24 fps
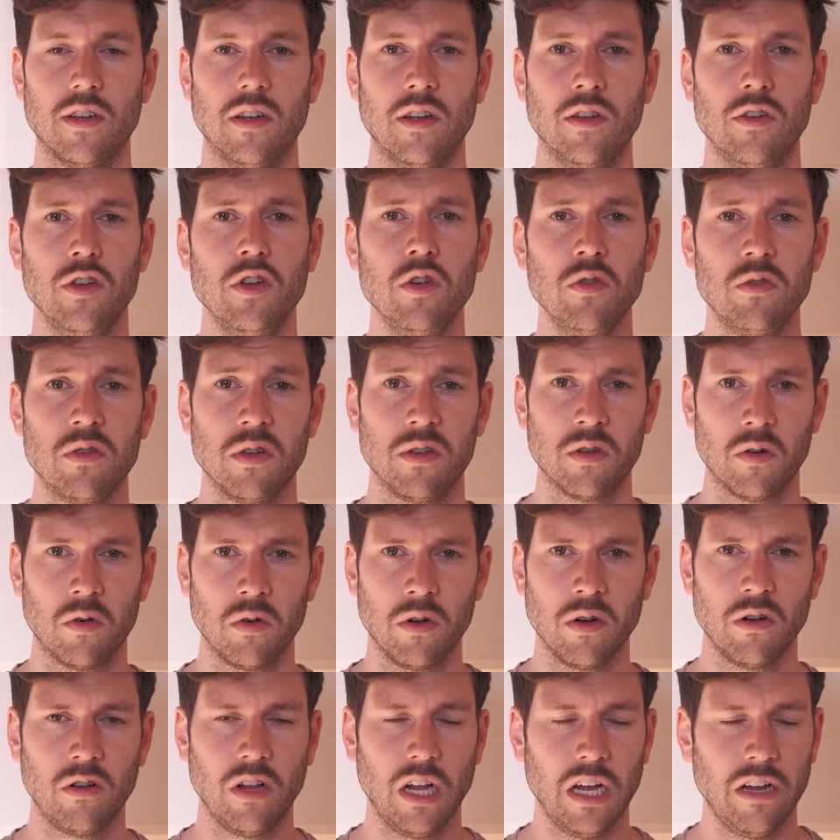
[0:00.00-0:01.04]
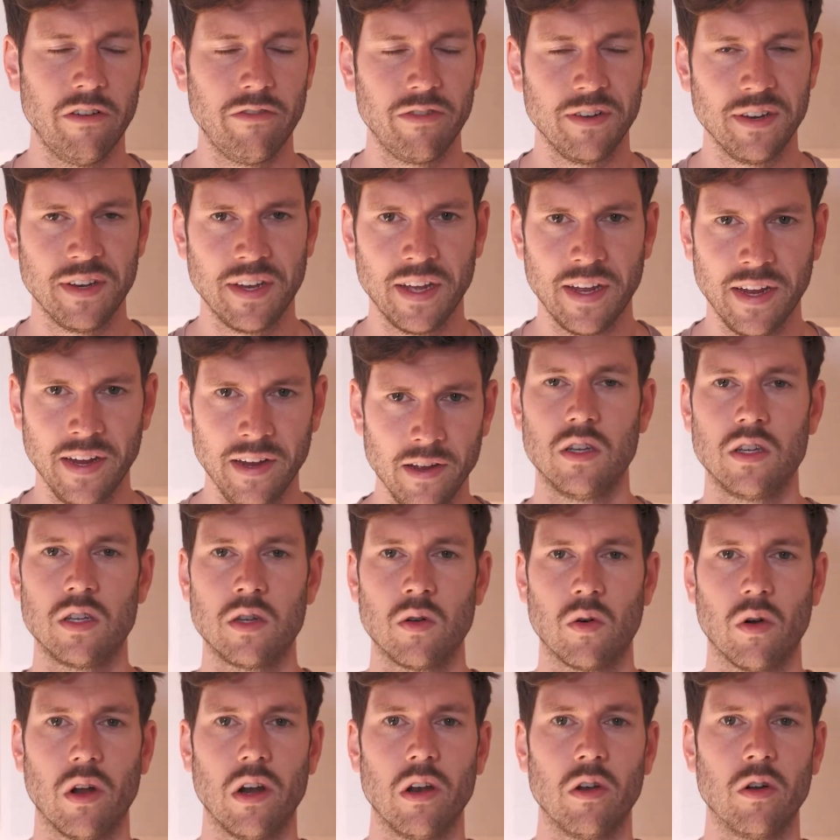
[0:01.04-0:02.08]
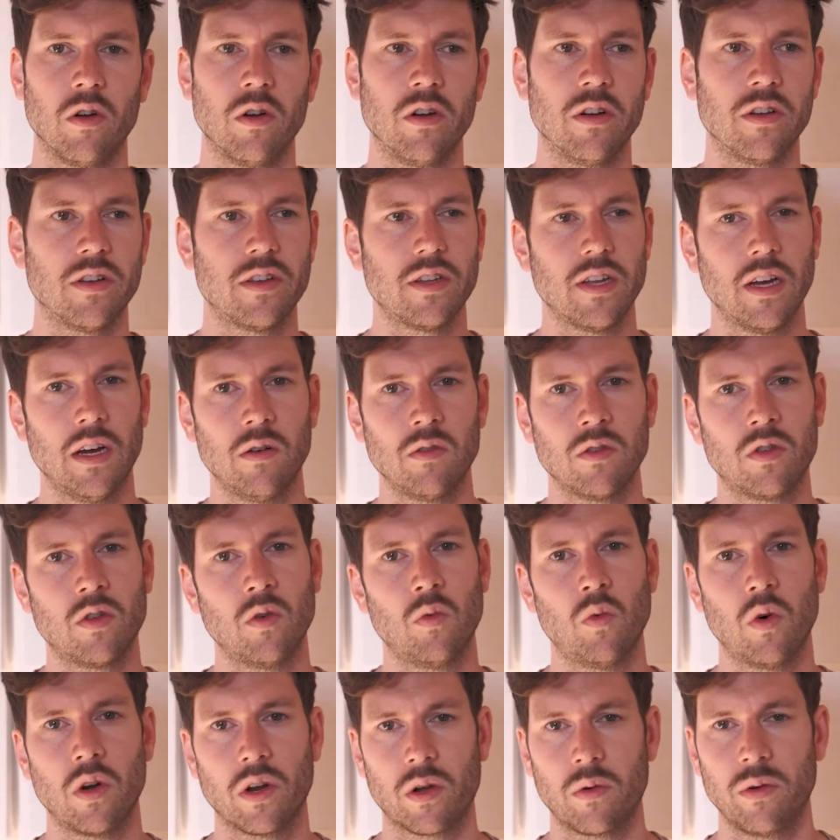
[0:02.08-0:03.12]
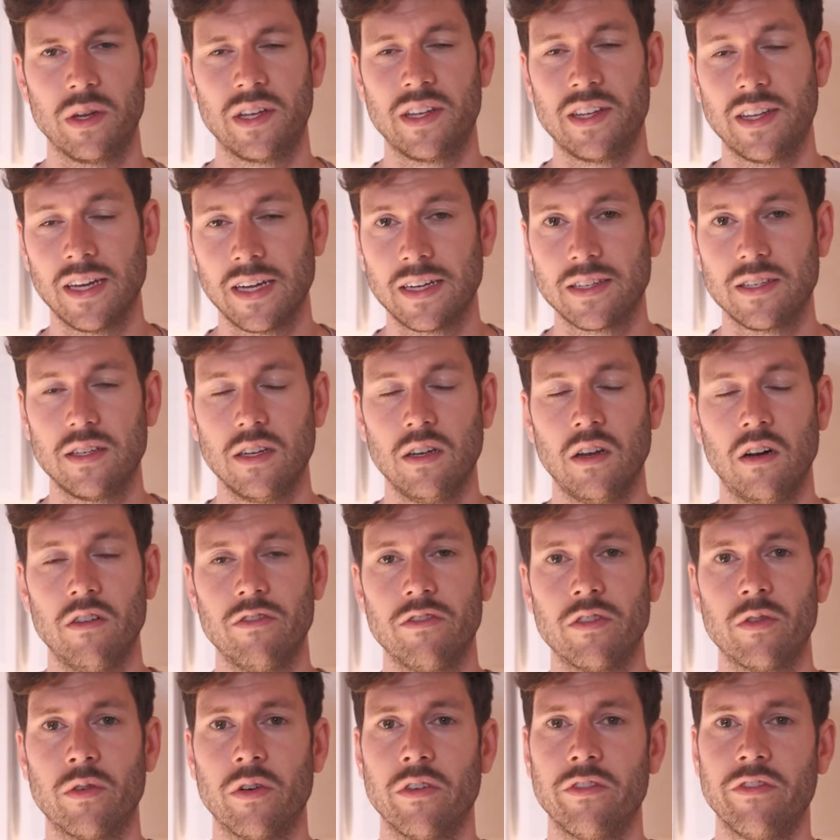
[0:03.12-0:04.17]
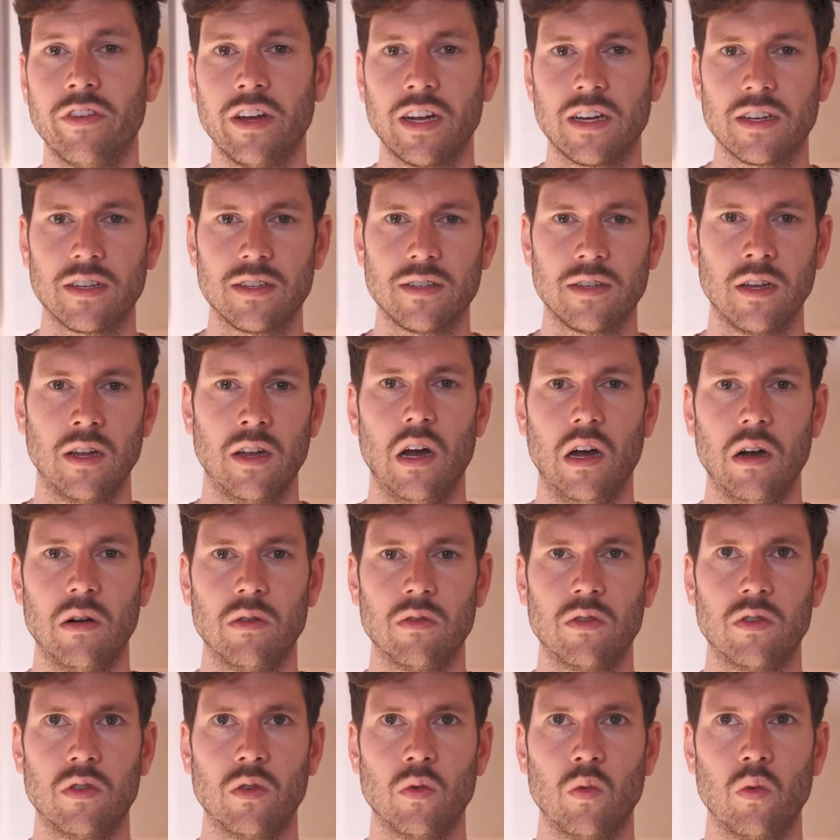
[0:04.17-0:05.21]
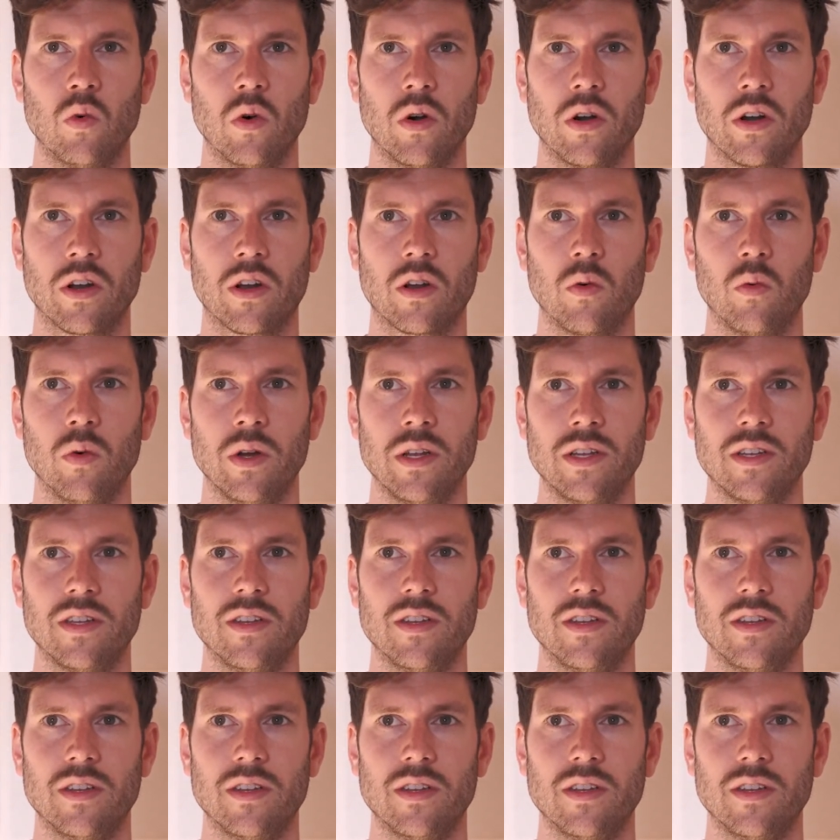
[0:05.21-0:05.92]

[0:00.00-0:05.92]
a new tutorial every day. So I learned how to work with text in After Effects, how to work with